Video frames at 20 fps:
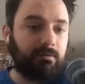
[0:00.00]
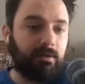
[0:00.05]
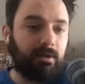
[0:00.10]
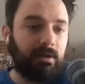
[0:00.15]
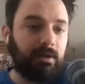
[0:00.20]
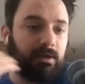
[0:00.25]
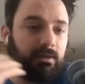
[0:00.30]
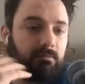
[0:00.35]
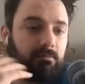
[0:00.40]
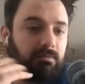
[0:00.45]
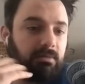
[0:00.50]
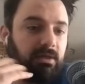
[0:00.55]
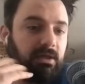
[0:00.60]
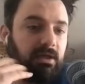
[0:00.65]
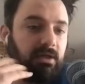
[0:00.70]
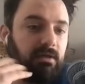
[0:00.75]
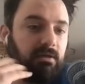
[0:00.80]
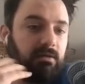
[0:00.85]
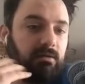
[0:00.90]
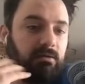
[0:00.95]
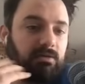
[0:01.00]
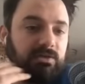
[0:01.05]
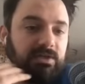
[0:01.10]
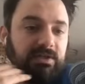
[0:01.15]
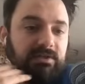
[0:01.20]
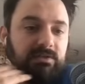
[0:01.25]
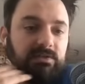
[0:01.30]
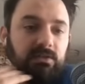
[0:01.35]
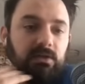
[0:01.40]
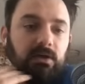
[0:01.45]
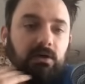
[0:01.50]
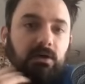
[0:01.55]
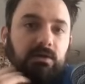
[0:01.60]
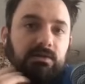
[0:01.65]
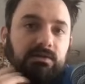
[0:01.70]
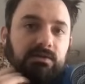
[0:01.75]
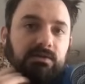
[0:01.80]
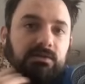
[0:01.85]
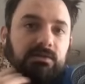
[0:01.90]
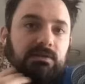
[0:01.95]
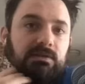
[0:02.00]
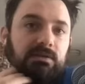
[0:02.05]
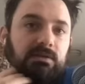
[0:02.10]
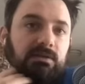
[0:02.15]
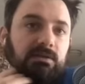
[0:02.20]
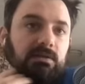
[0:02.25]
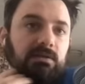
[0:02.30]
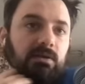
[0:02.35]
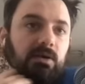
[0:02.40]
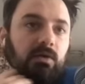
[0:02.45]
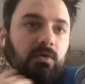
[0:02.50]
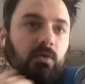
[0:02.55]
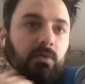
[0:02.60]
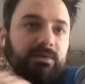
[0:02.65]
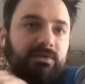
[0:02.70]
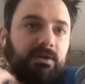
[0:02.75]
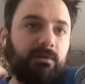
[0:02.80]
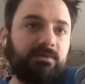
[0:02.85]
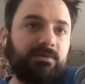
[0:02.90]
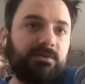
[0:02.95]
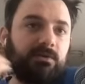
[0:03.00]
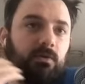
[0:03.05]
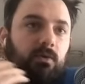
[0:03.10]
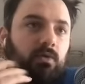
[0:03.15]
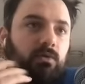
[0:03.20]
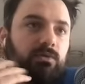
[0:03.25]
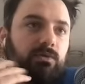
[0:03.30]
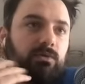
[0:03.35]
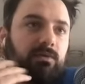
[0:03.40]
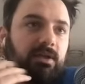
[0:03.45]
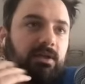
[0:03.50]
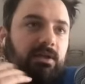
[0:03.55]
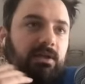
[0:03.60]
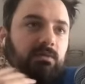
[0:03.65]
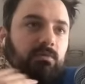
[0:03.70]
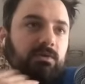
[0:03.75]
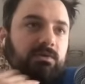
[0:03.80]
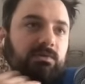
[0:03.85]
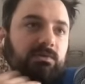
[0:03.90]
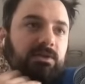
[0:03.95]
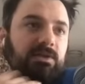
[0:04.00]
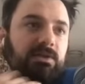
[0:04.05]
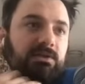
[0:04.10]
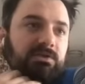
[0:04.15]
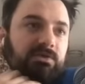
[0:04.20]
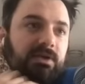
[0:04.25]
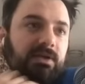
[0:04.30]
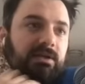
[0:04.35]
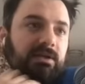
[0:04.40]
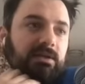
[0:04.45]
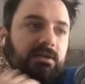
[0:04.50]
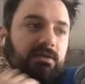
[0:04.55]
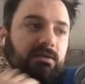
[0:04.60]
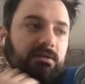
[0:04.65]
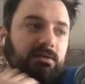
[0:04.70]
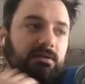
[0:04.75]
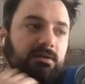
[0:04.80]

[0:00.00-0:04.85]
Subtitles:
than Chase Young's, although he's obviously older than he was when he got traded.